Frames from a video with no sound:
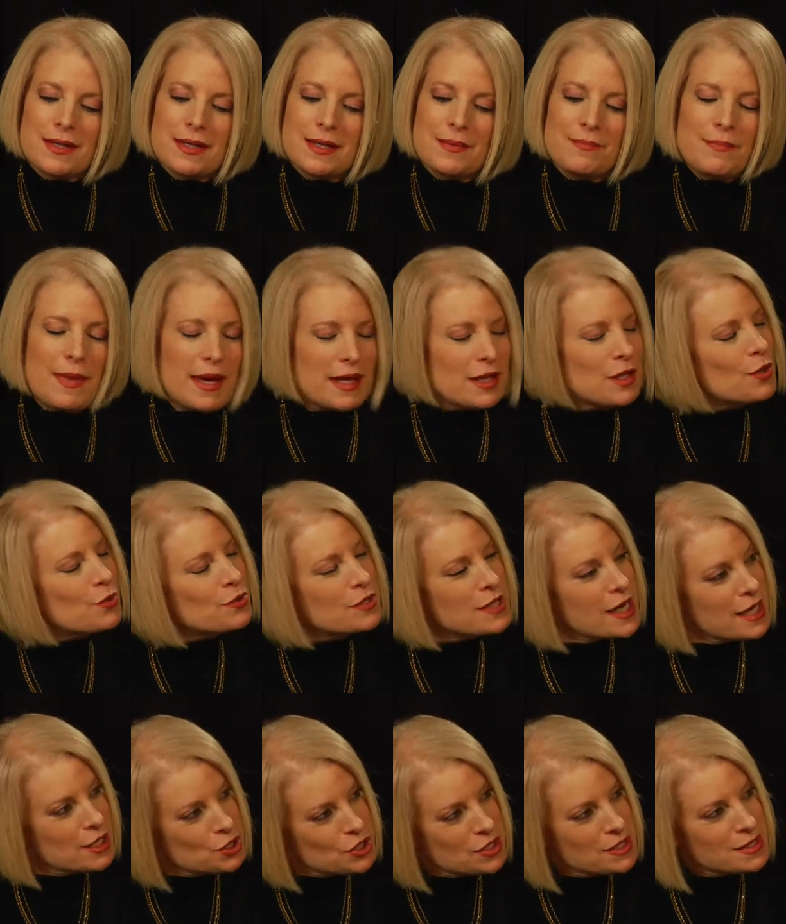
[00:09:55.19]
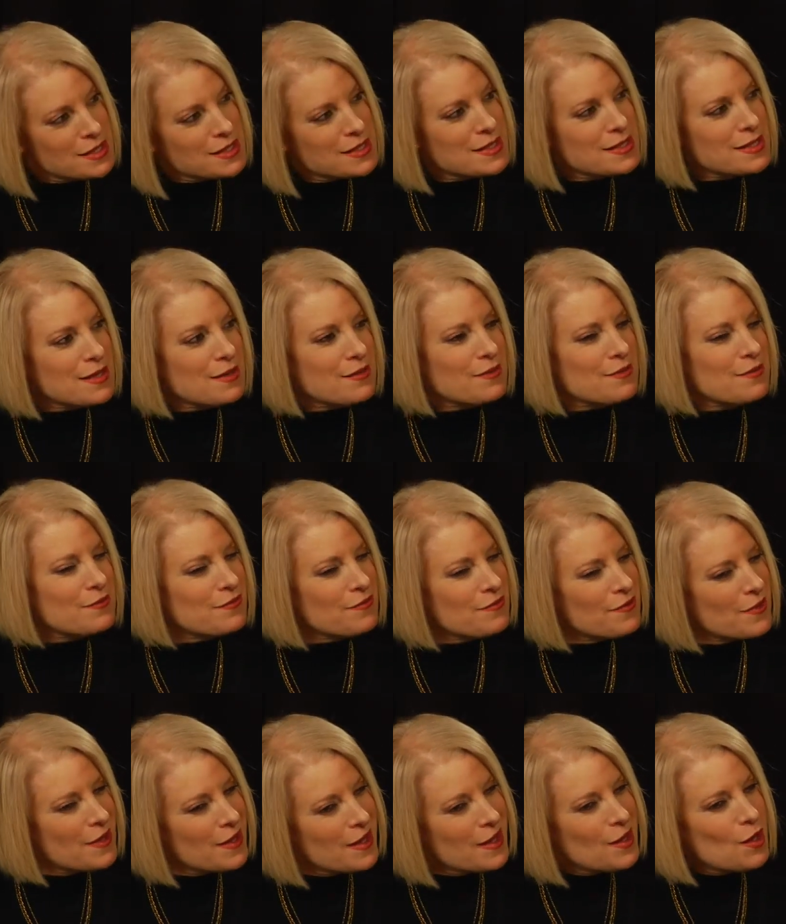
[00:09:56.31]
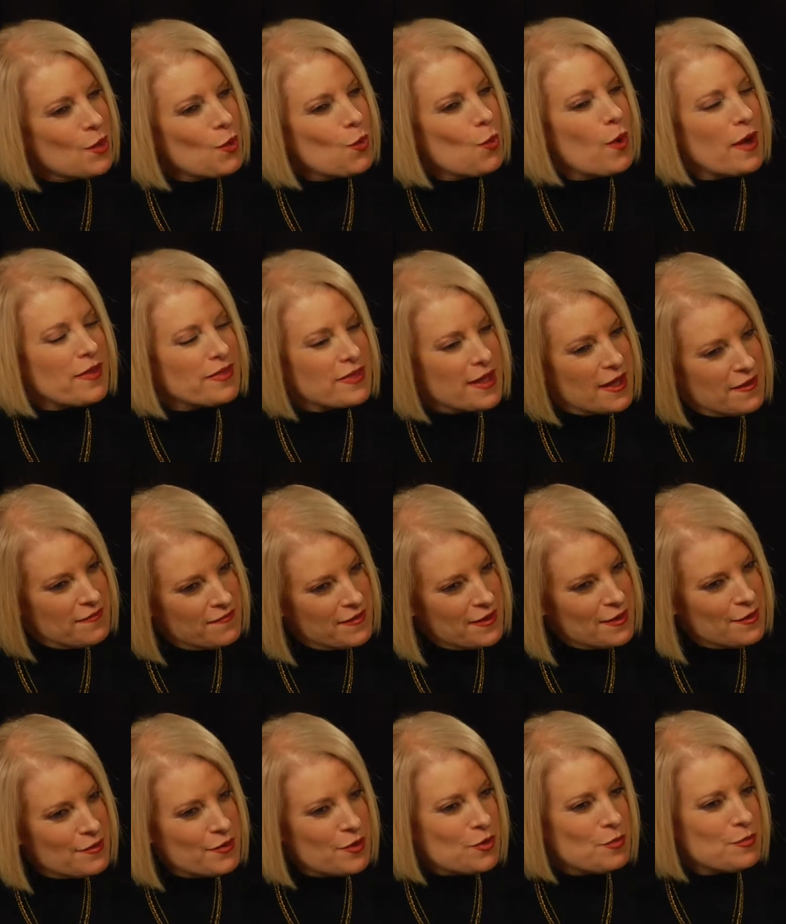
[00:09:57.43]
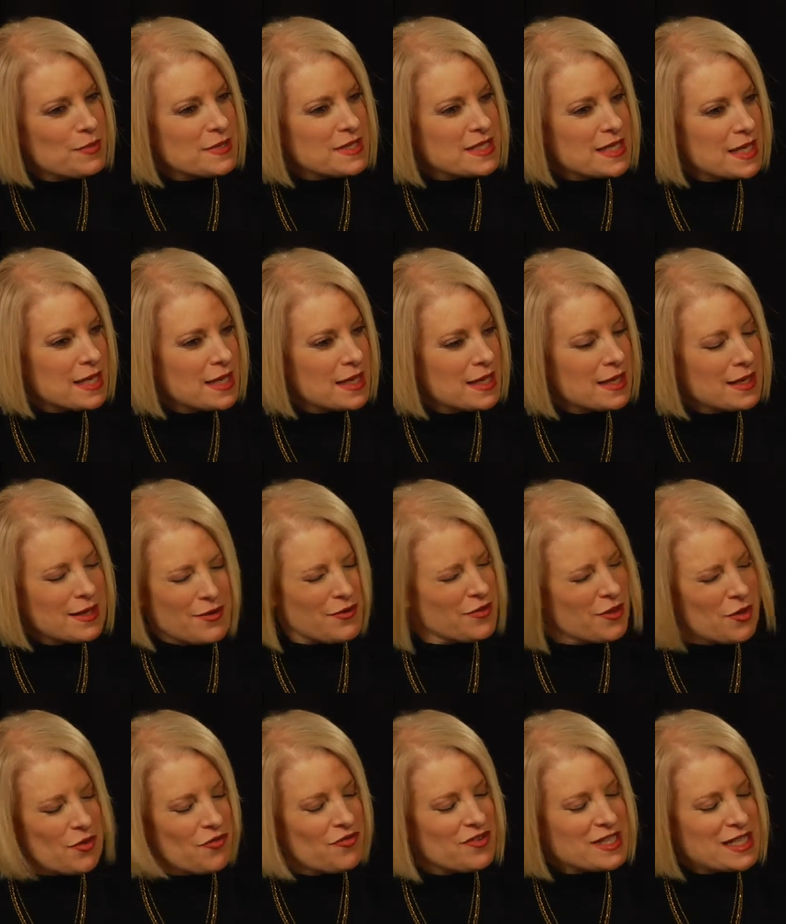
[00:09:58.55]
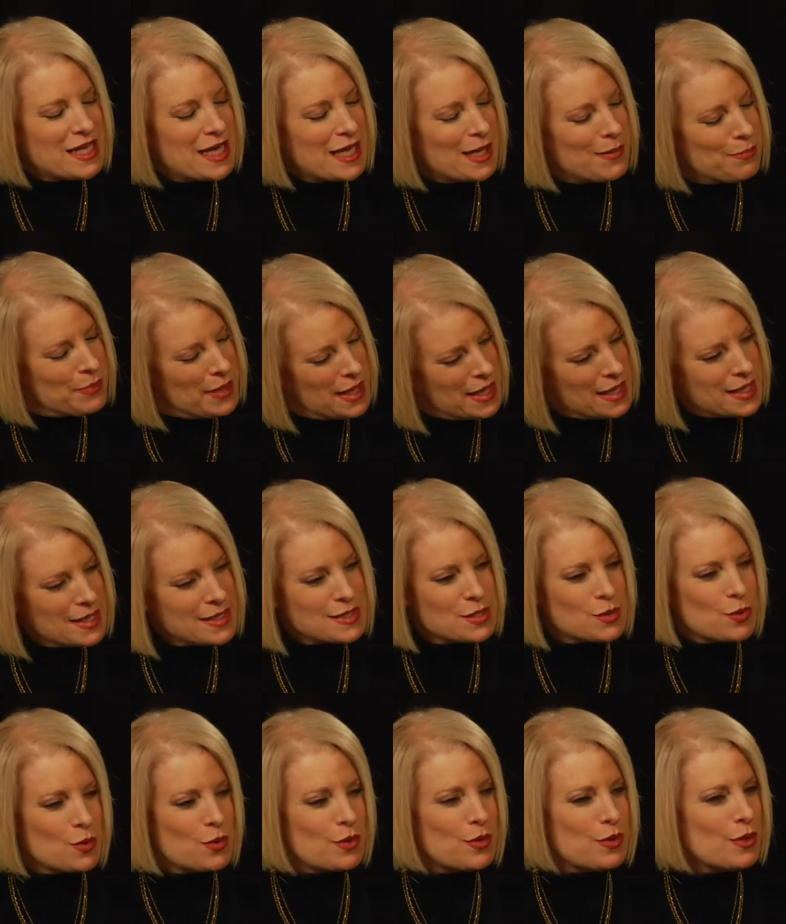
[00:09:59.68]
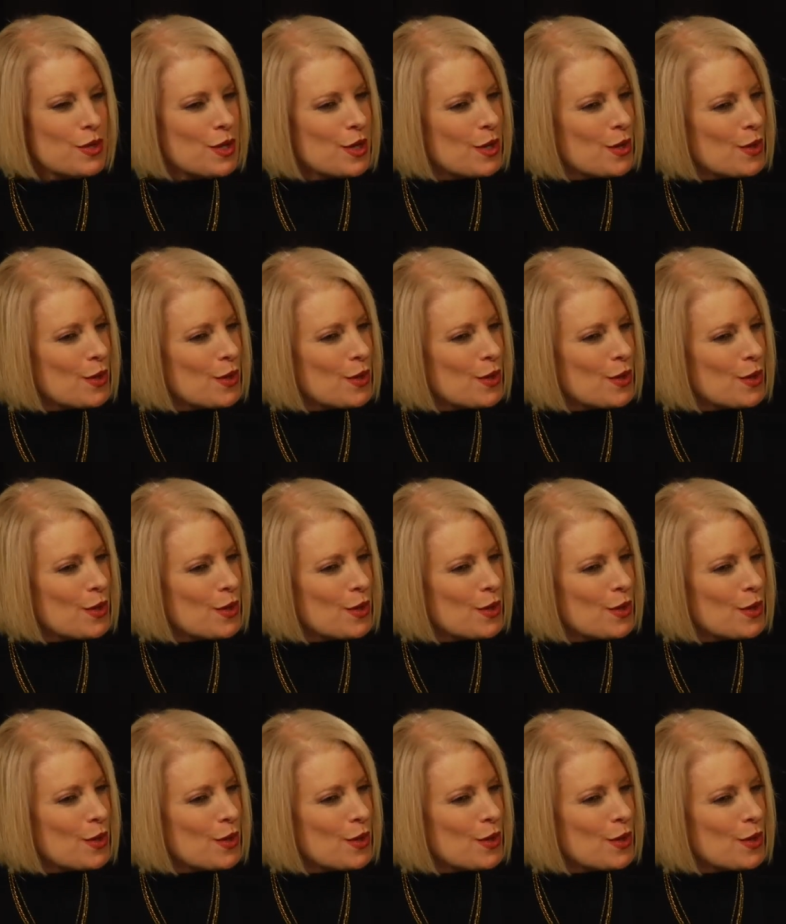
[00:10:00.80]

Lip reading: make notations of when they feel their fatigue peaks, or